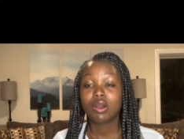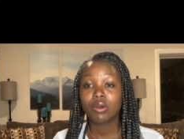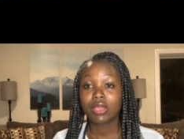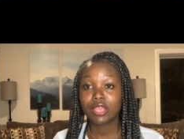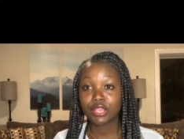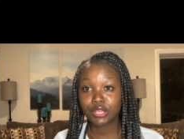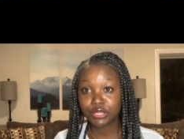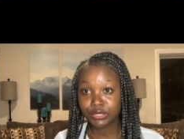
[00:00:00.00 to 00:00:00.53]

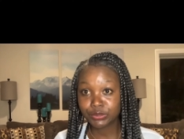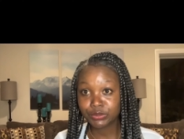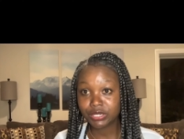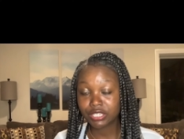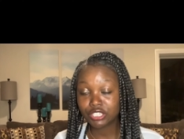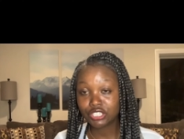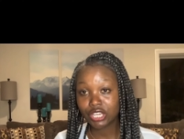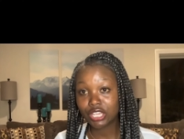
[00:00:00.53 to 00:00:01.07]

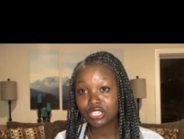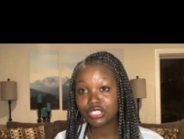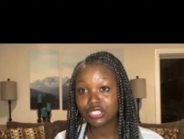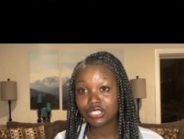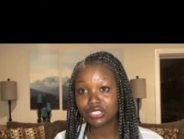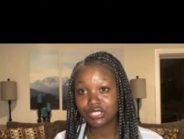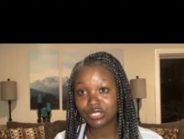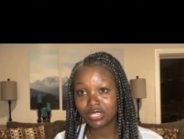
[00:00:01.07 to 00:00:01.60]
included
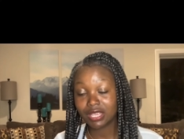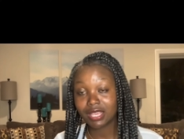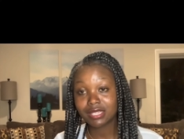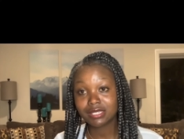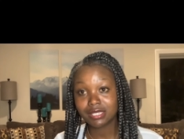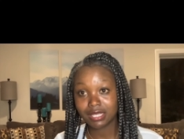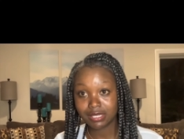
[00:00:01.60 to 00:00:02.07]
changes to the estate